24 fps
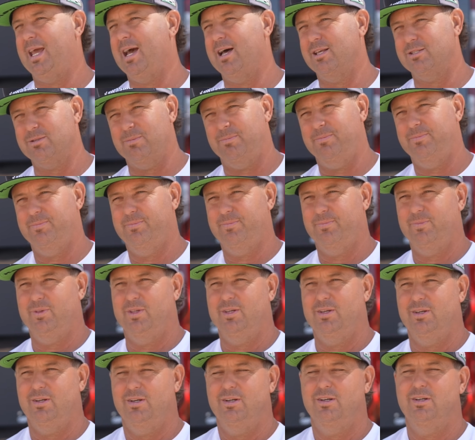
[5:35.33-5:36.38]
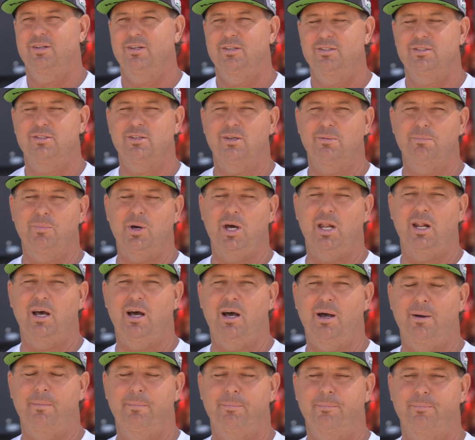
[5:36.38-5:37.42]
has them. So, but,
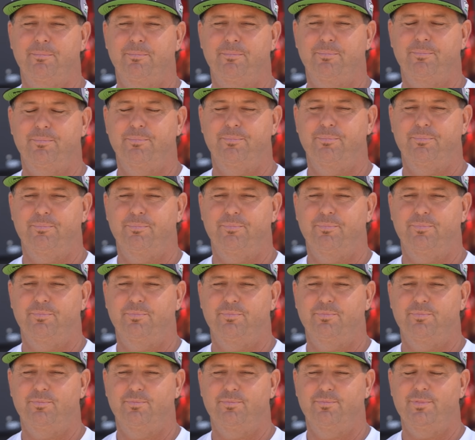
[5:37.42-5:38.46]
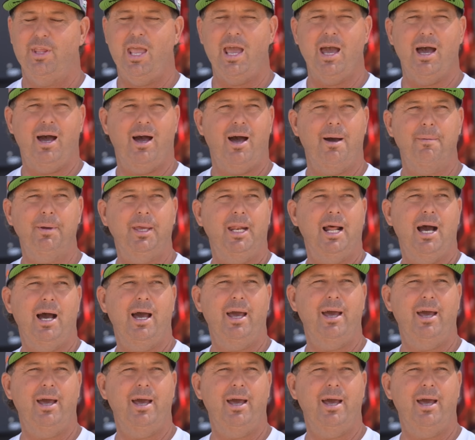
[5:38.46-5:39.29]
yeah, I mean,